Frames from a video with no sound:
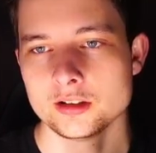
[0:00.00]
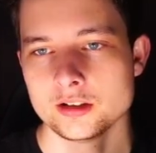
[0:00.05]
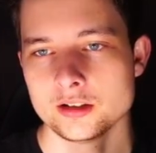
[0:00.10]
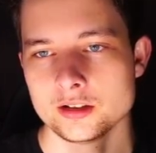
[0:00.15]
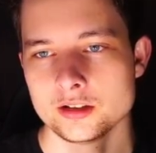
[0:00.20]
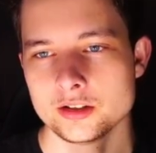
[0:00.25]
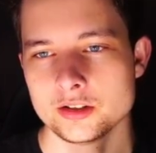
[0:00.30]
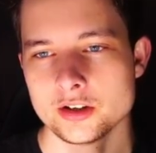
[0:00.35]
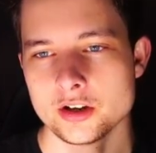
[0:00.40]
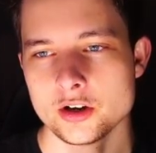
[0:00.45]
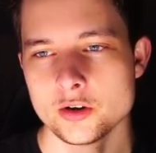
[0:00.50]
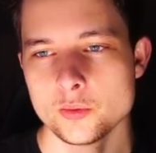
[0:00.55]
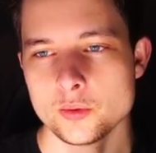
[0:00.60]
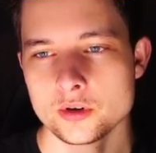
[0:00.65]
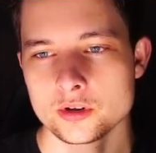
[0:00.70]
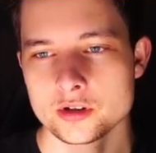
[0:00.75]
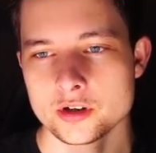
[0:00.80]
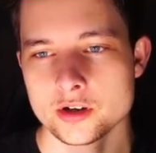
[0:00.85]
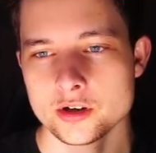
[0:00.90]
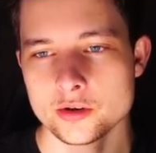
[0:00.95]
So we'll
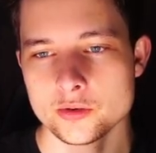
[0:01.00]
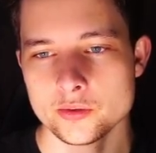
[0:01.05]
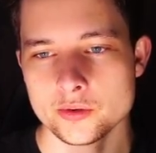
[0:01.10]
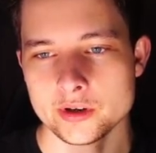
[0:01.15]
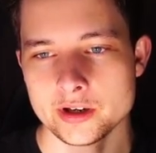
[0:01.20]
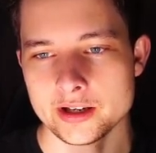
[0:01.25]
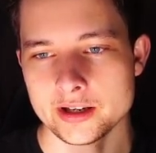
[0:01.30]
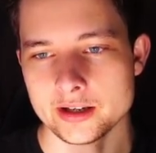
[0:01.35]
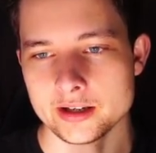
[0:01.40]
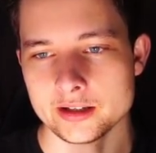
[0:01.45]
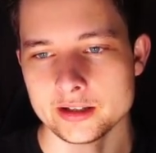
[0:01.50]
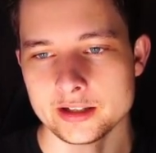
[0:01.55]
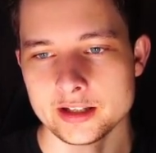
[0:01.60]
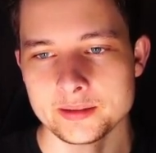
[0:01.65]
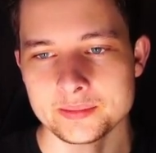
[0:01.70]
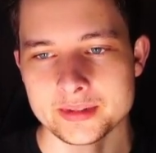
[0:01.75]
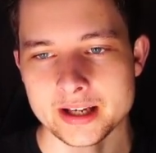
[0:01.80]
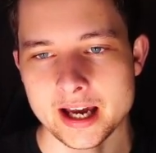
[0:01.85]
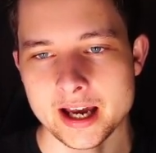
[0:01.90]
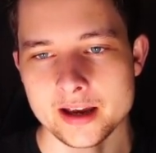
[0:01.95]
go and deep
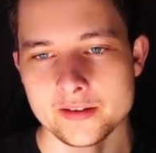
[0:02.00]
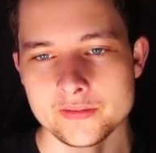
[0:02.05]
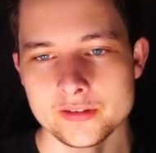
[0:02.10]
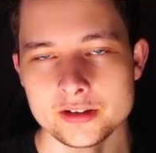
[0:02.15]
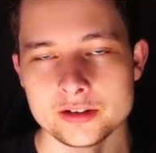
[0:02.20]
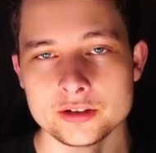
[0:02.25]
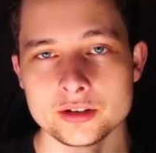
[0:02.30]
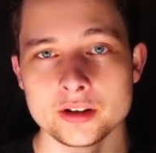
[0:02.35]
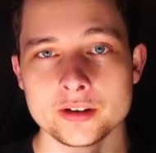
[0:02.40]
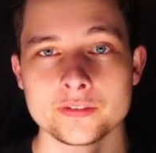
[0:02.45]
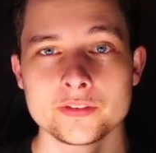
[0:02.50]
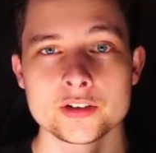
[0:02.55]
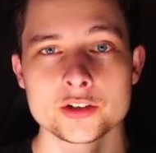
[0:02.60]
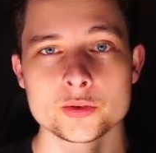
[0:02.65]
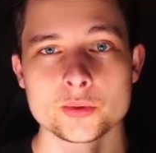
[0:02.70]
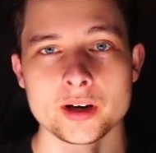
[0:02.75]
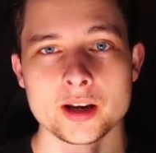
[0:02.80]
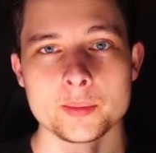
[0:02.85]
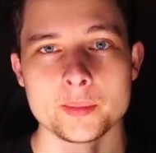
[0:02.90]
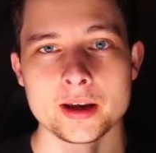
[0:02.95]
dive into the first
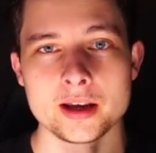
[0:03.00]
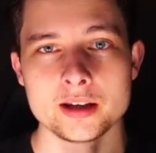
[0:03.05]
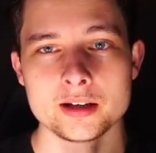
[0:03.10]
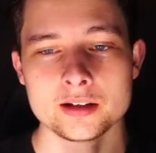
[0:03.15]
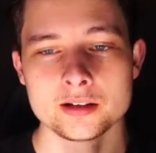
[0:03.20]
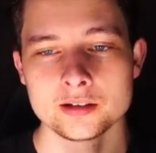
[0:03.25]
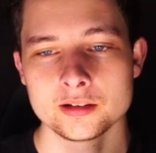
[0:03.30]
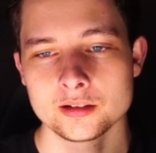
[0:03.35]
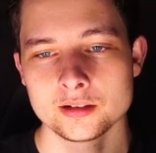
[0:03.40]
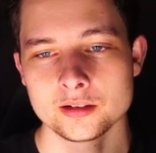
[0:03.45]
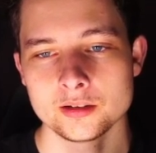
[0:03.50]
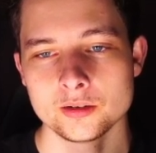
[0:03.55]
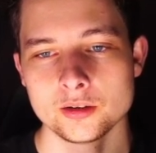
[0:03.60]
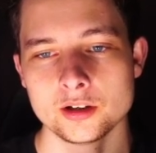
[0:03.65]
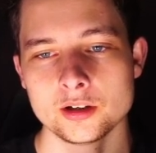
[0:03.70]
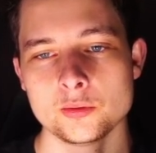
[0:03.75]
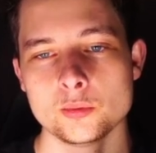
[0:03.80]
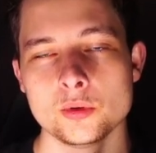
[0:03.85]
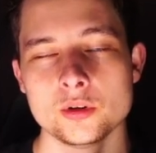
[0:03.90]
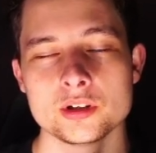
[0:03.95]
one I made, or
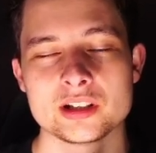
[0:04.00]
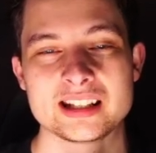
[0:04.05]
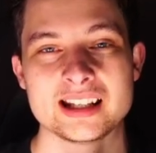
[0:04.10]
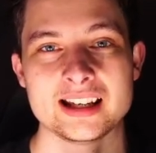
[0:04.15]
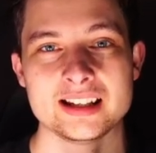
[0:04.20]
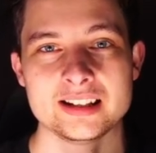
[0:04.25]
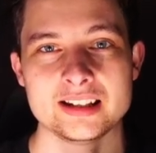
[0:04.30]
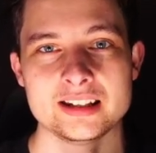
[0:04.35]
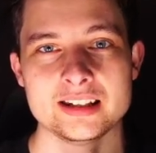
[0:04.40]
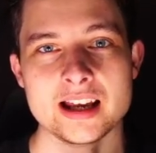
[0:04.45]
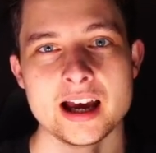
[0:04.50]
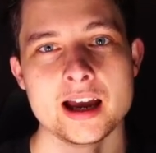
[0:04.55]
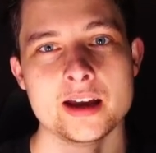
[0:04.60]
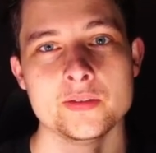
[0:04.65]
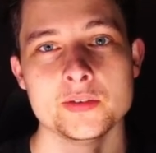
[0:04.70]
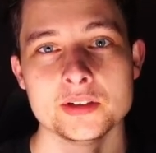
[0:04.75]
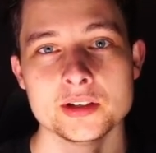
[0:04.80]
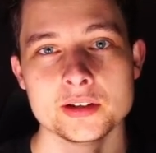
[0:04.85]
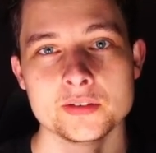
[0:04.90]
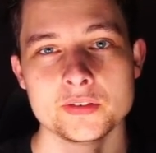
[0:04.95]
we'll slightly dive
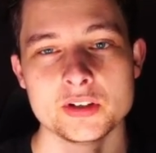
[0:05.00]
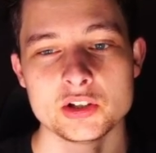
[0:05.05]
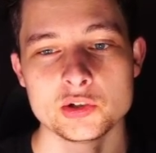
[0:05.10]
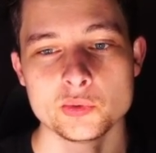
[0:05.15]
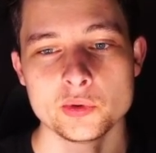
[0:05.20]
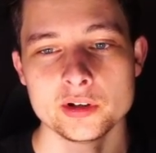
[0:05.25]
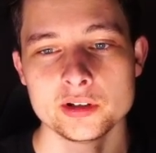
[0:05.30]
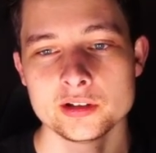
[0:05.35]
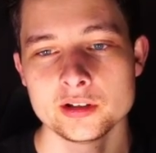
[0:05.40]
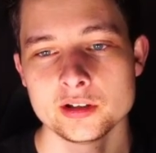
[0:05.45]
into the first one.